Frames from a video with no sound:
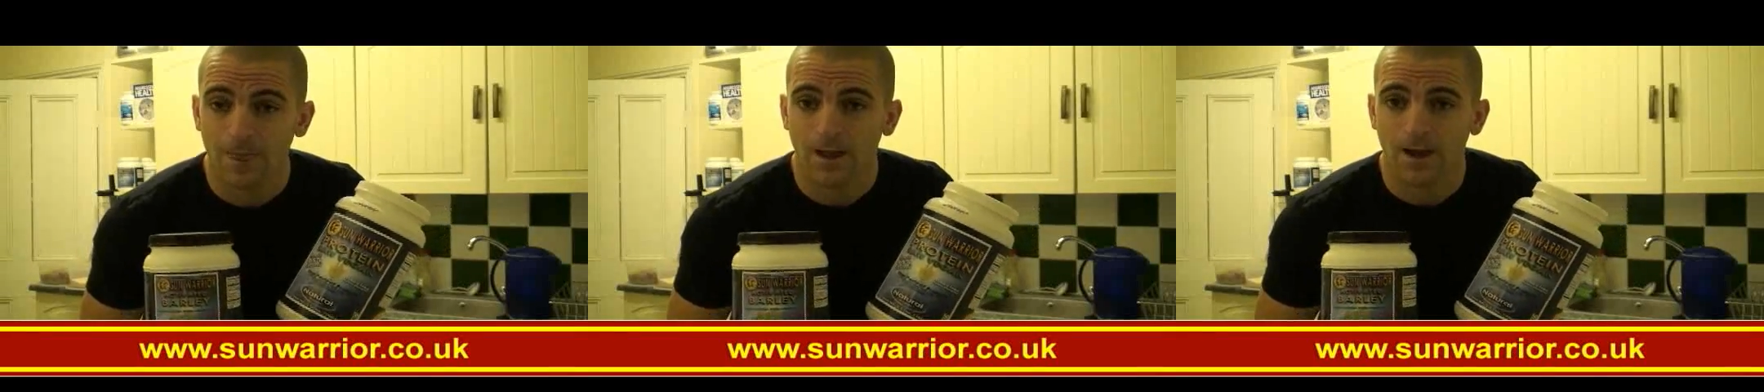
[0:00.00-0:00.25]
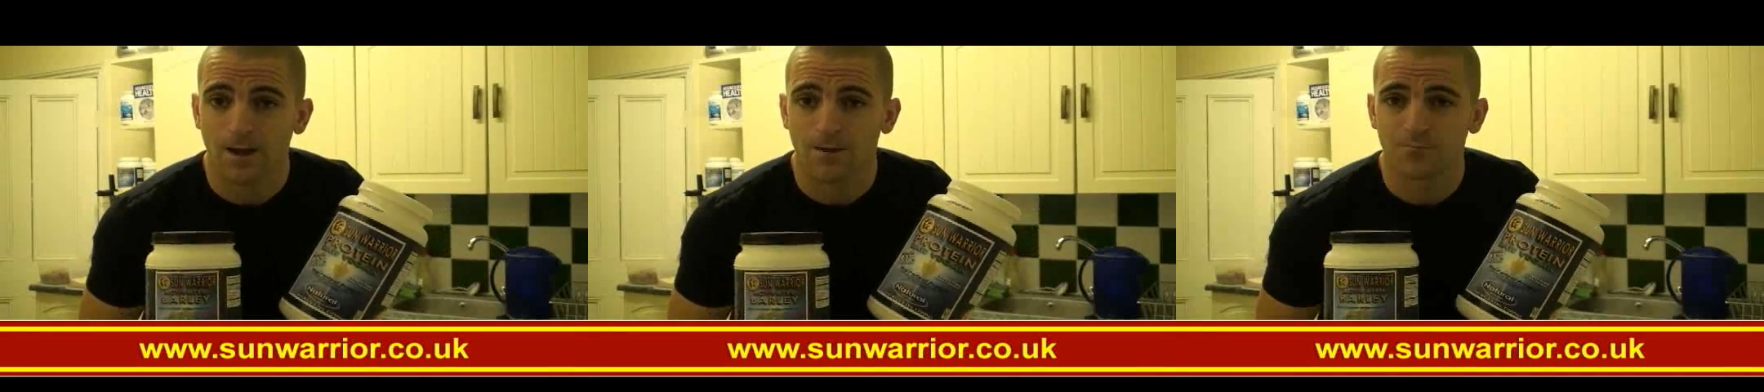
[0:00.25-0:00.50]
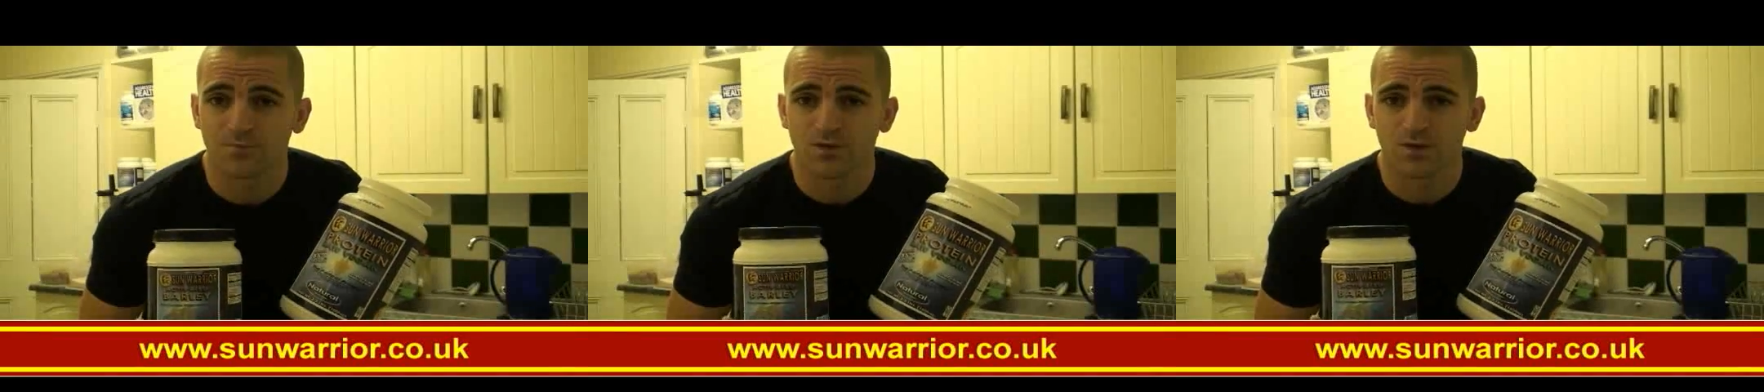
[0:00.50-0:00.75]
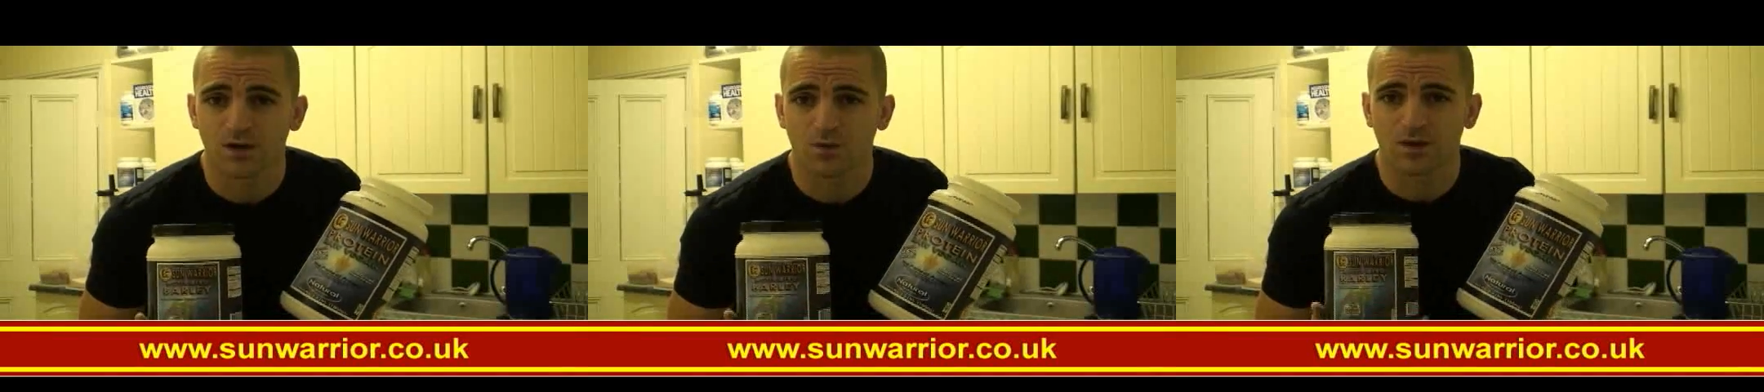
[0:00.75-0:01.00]

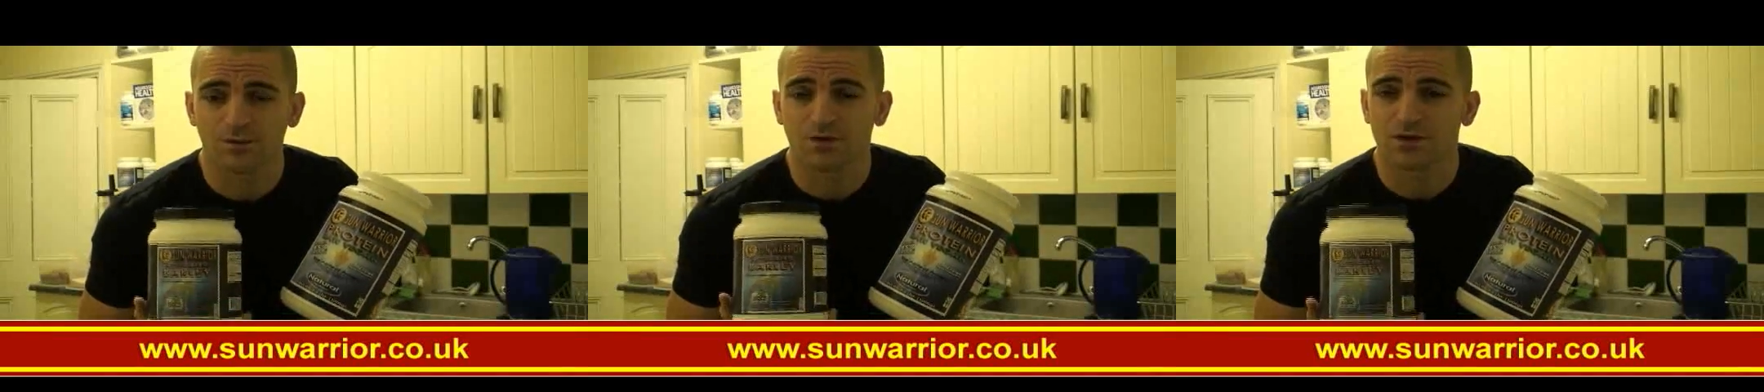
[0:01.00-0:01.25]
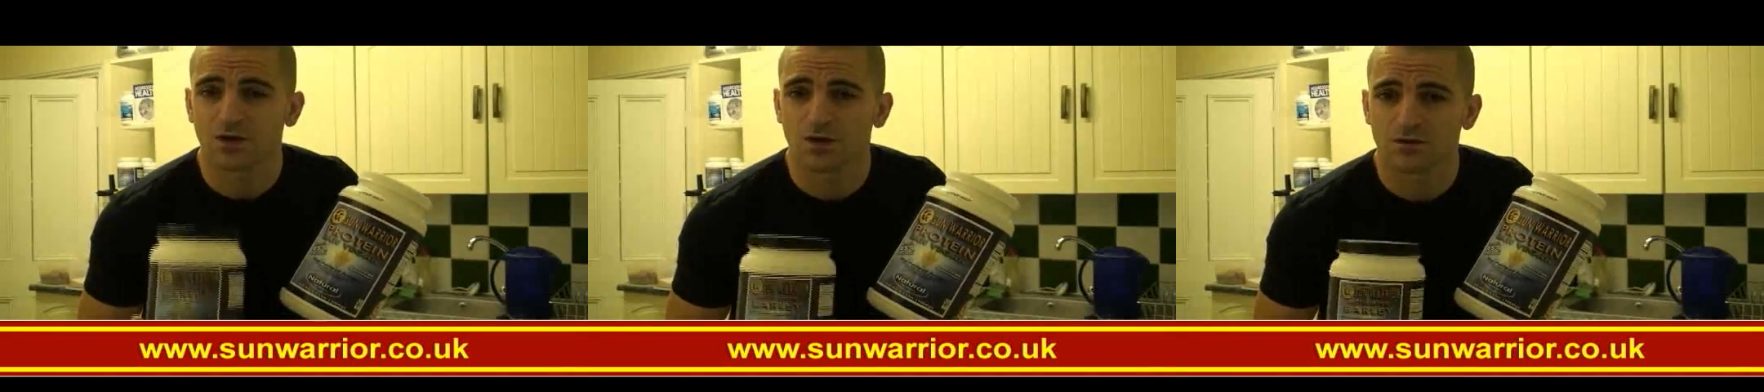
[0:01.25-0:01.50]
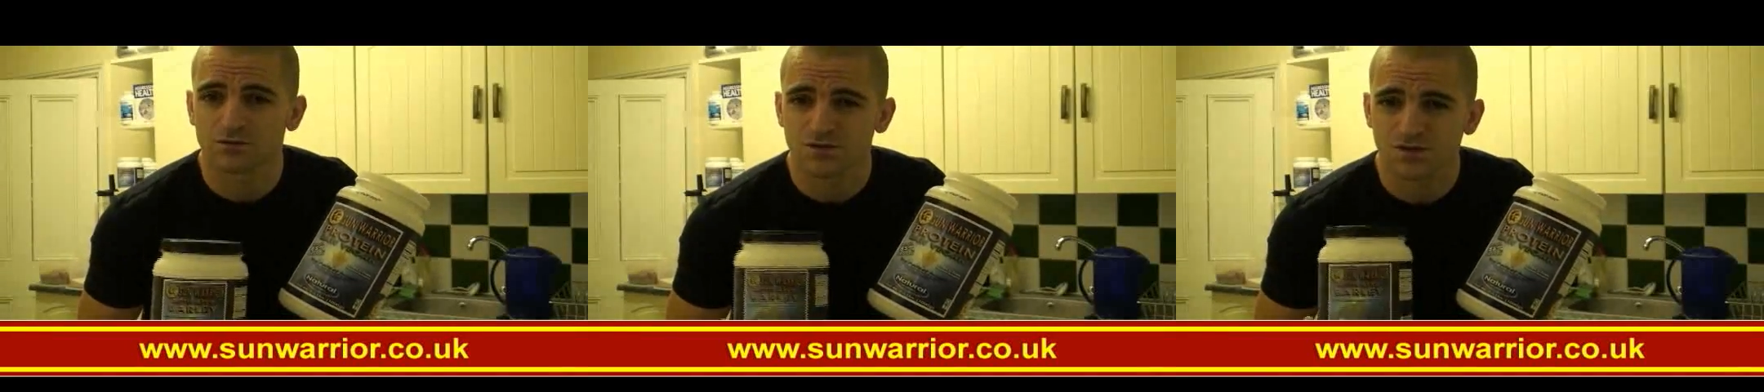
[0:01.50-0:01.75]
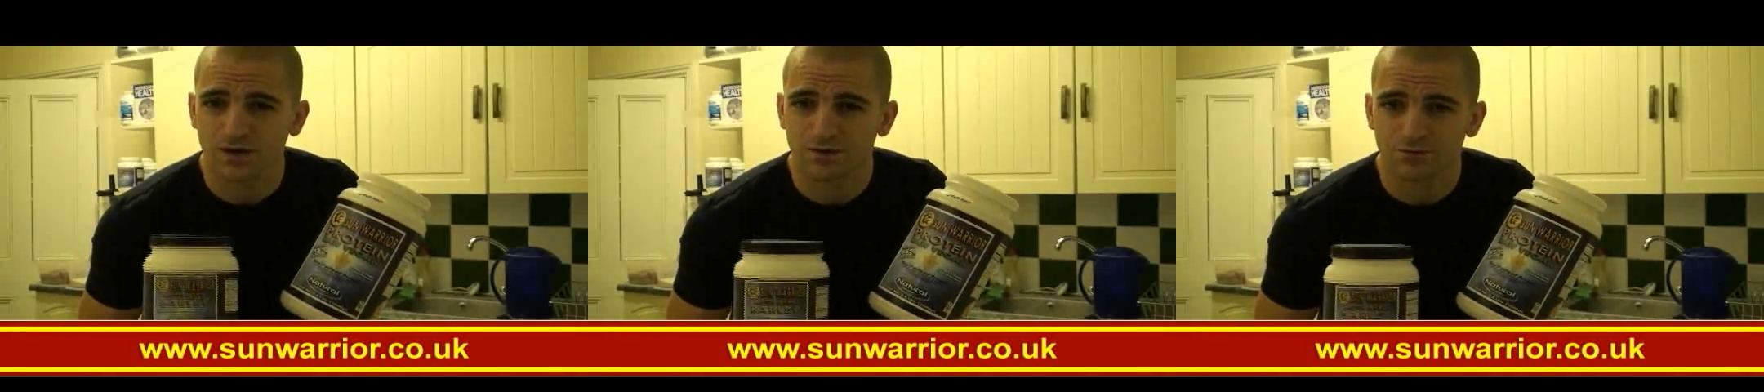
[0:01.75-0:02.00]
when I'm looking to
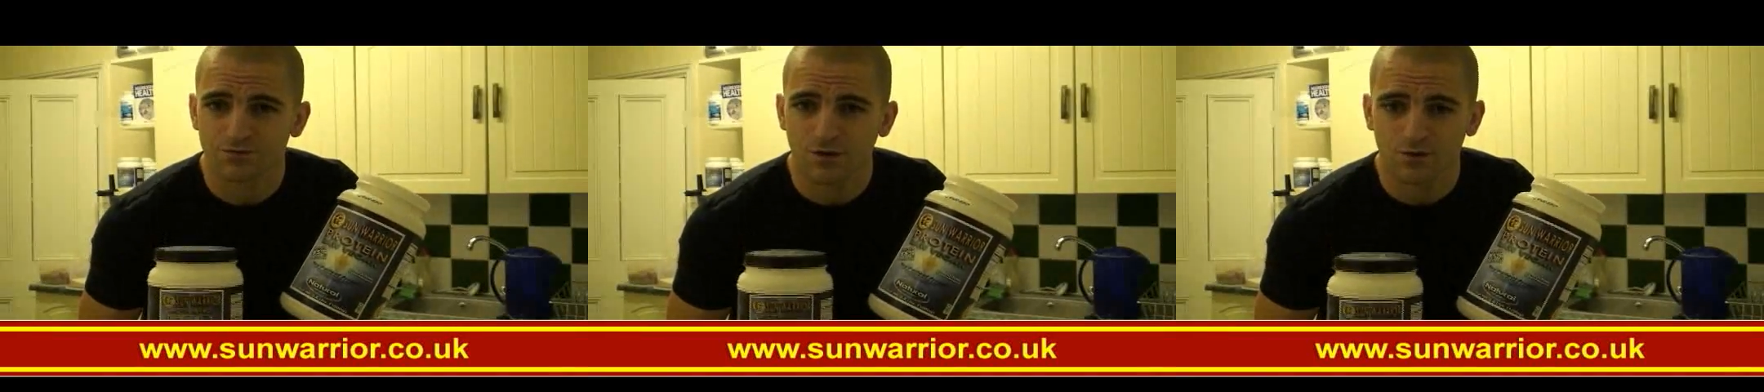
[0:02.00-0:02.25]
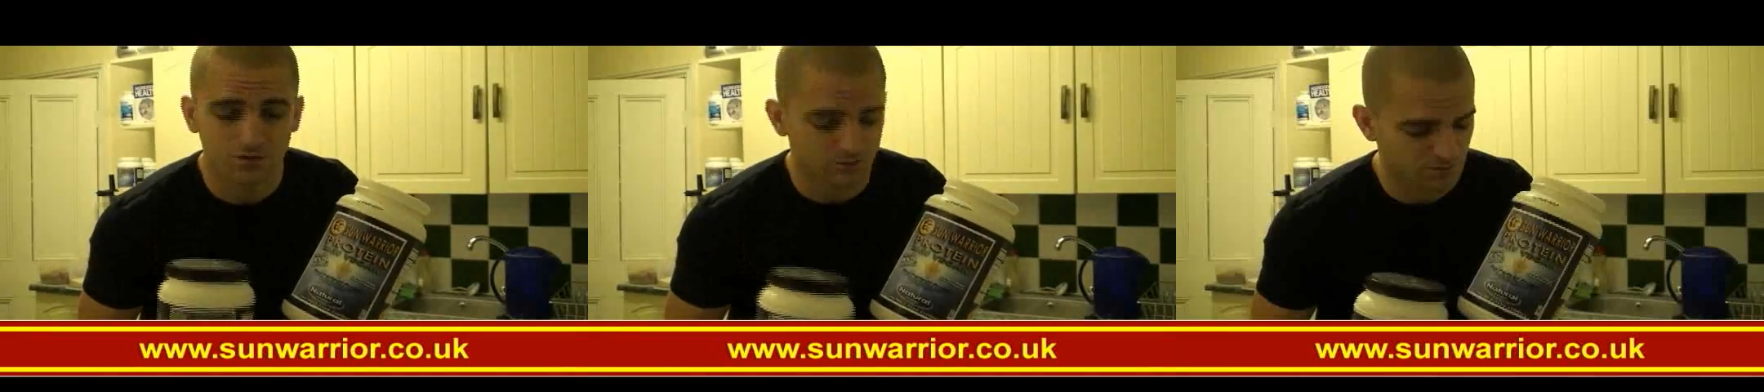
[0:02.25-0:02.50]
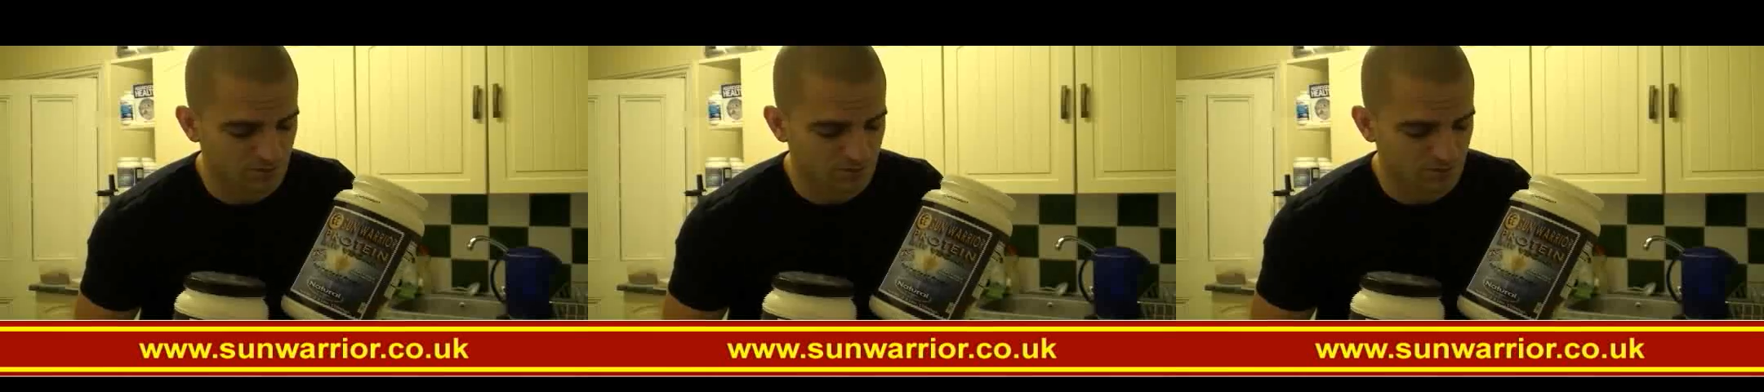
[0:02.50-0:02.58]
concentrate and focus,